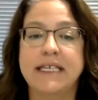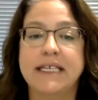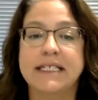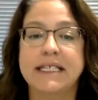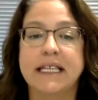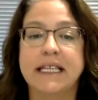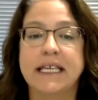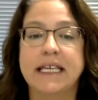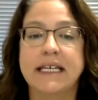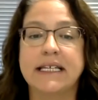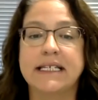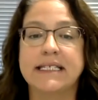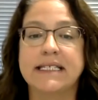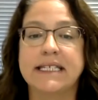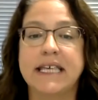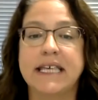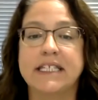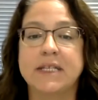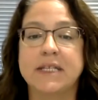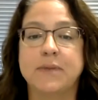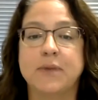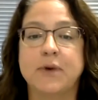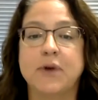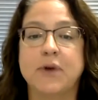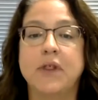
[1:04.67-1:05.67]
easily
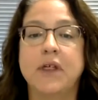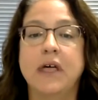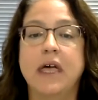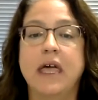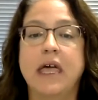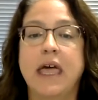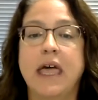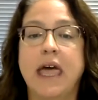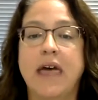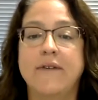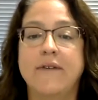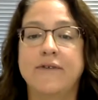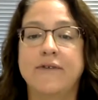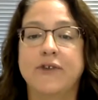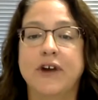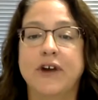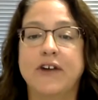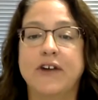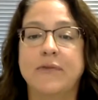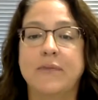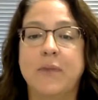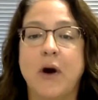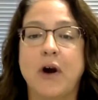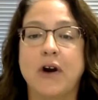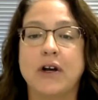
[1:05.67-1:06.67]
accessible and
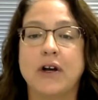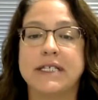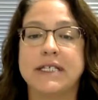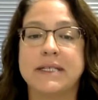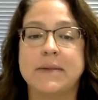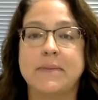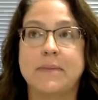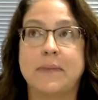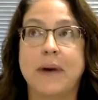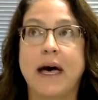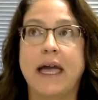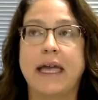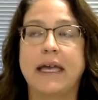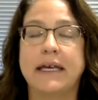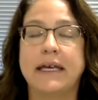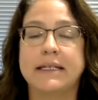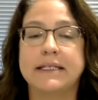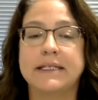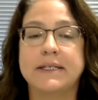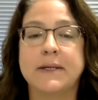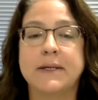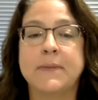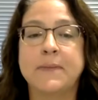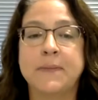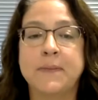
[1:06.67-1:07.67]
free of partisan
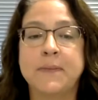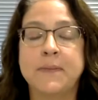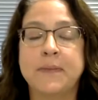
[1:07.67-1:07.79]
bias.